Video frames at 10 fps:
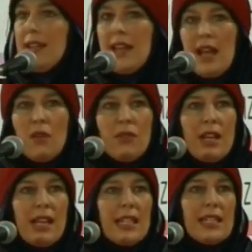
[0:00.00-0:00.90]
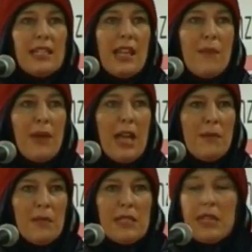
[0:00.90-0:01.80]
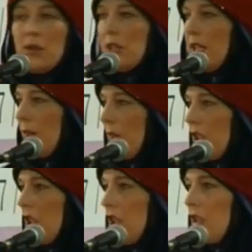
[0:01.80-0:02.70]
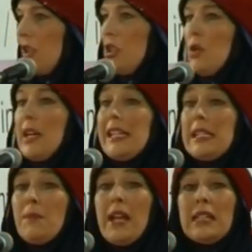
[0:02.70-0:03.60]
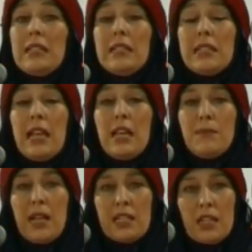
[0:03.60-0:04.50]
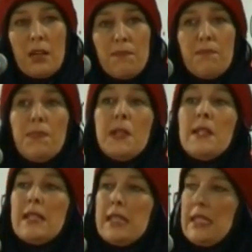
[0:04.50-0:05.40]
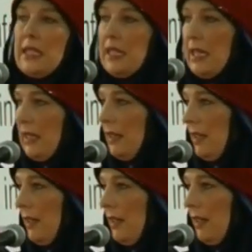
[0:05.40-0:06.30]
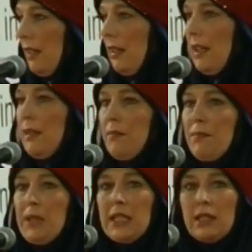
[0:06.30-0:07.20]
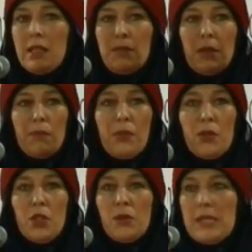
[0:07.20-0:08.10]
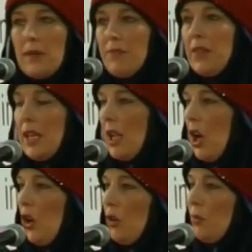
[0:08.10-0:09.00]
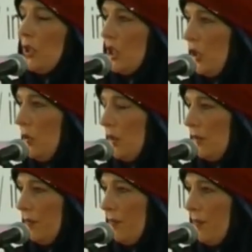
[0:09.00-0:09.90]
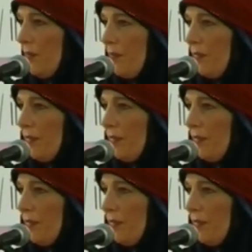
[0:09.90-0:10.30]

And now they're getting their Bibles out. And I'm looking at the door expecting the Taliban to come bursting in and beat them up or do something horrible to them.